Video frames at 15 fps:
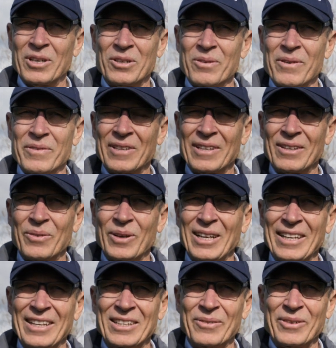to do everything
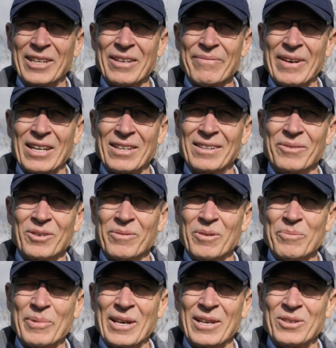quickly and you want to get back, you want to
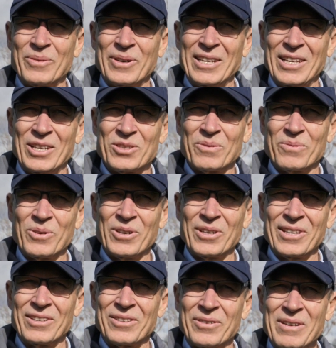repair 20 years of
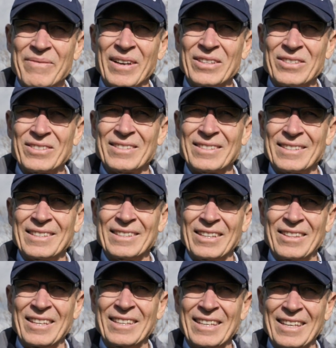work in 3 months, and you
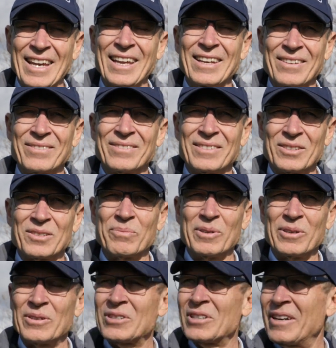think you can. There's a
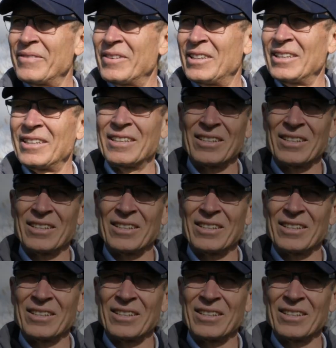period of time you think you